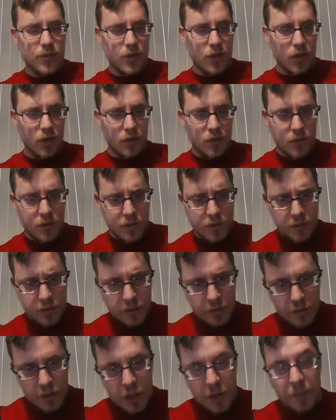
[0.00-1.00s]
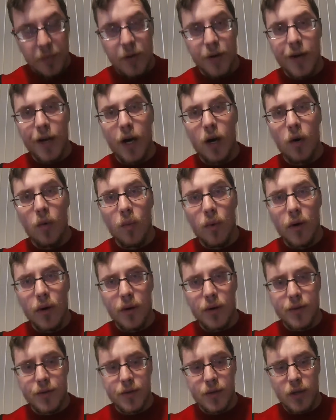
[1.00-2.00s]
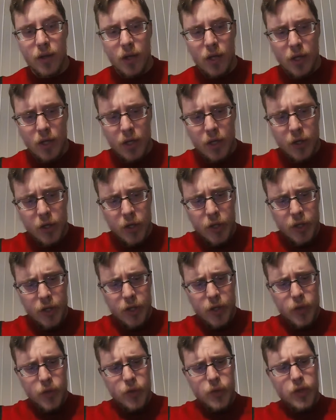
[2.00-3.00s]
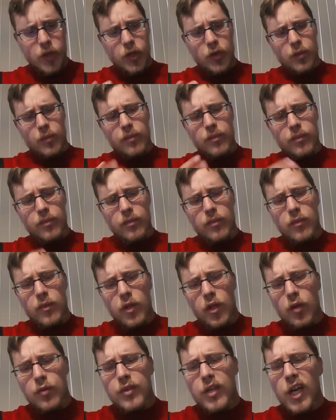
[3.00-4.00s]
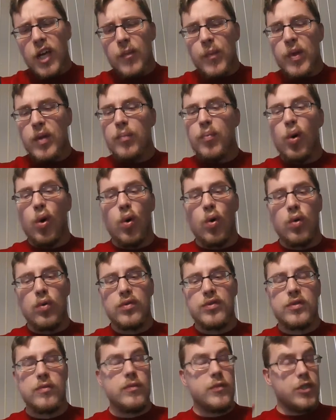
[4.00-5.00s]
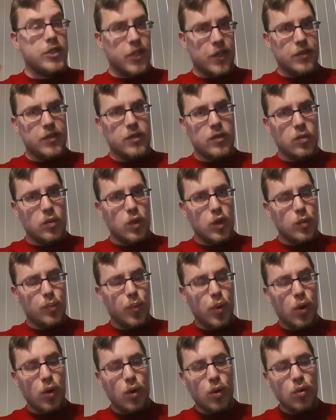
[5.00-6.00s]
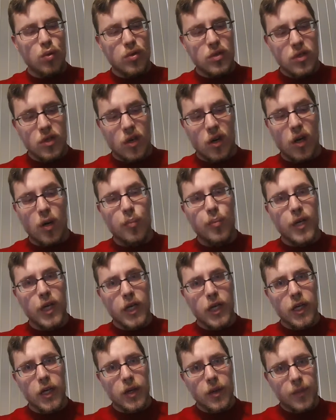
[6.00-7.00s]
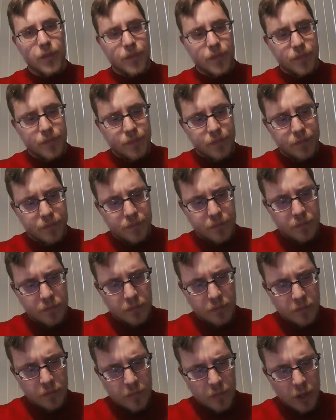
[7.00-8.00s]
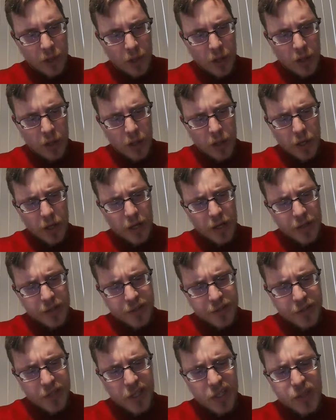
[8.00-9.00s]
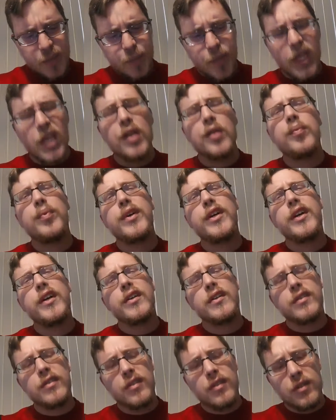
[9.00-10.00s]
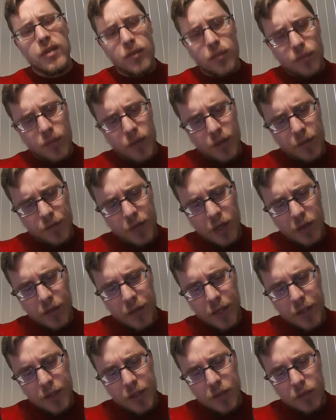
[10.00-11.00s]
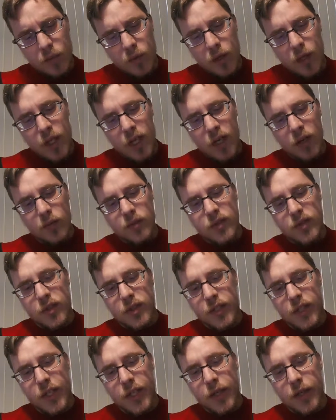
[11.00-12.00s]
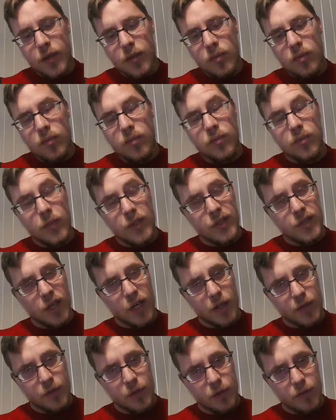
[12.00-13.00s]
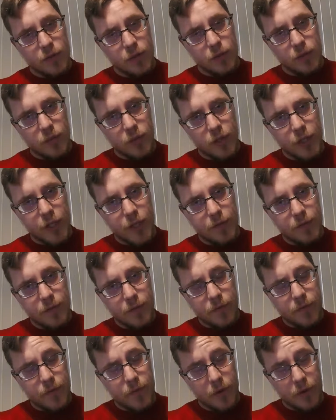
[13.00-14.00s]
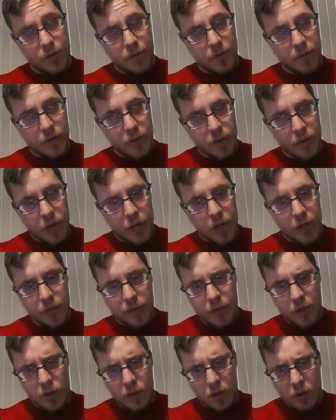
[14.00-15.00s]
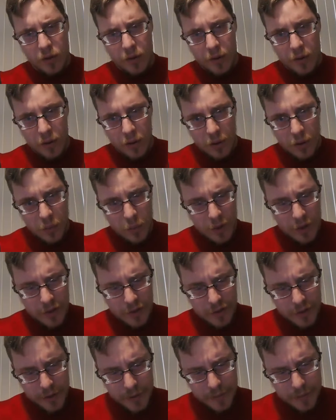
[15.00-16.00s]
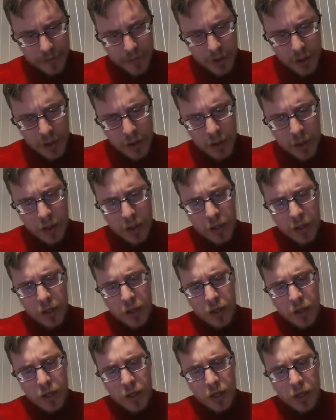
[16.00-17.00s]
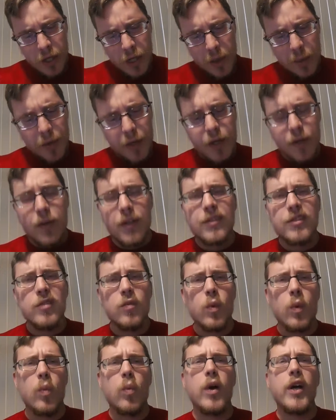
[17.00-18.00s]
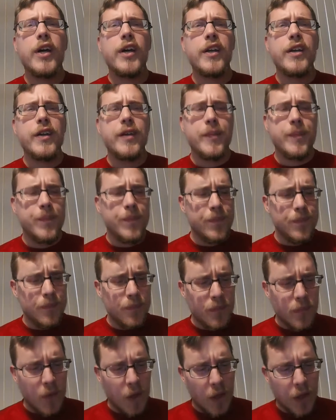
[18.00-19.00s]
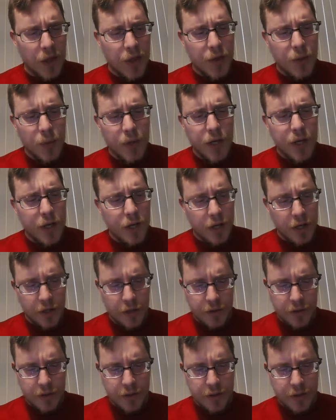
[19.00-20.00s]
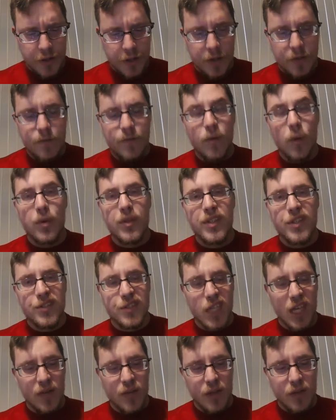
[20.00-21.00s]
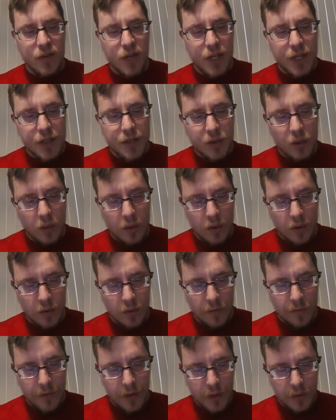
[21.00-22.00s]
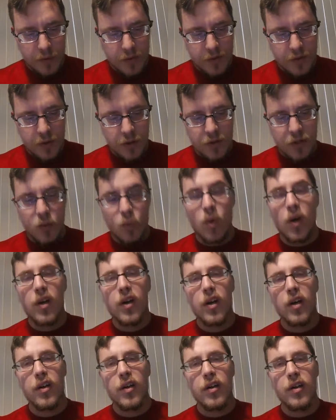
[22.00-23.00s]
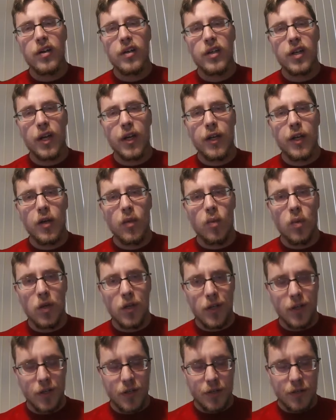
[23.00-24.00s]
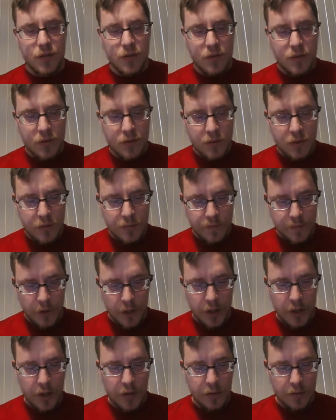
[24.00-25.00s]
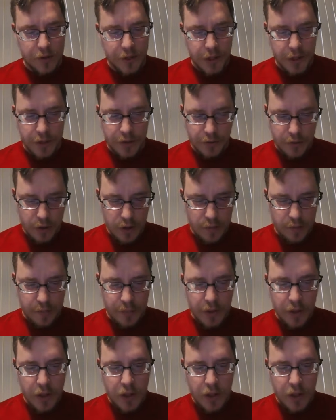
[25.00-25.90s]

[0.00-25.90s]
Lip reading: So it's typically how it works. So you type in polls, just the word polls, on Bing, and it says Bing predicts if the election were held today. It's actually November 8th, if any of you are wondering. Hillary Clinton will win 347 electoral votes to 191 for Donald J. Trump.